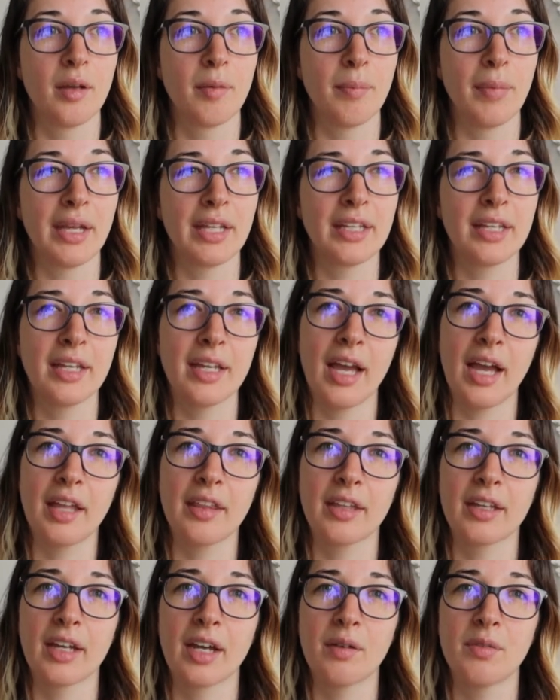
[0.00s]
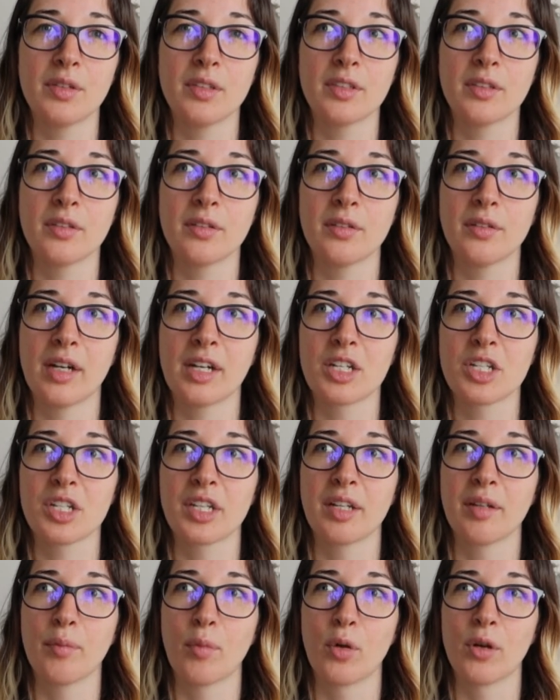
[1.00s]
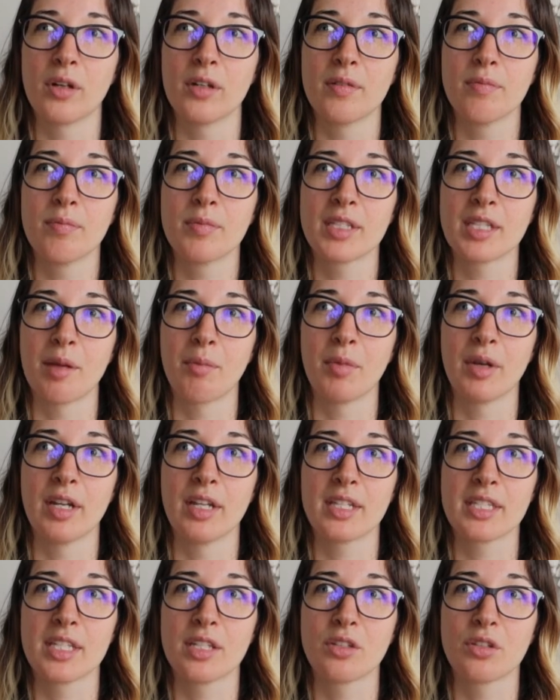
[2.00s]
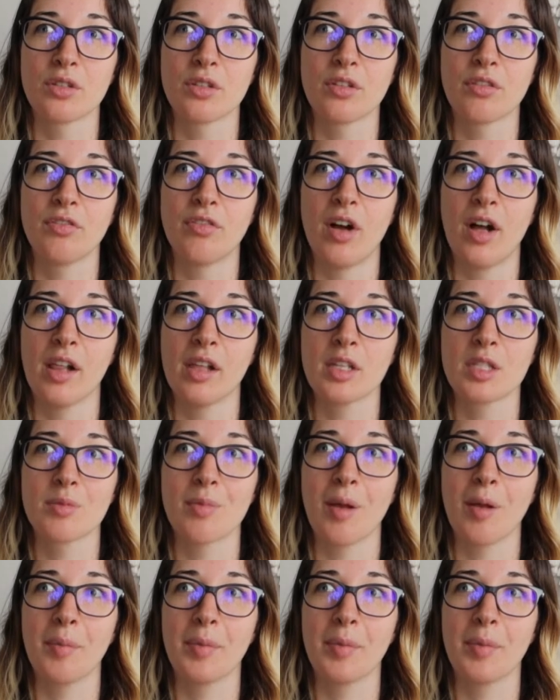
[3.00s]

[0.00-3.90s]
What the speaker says: Mainly, I think I will do actually more summer knits into the fall as well,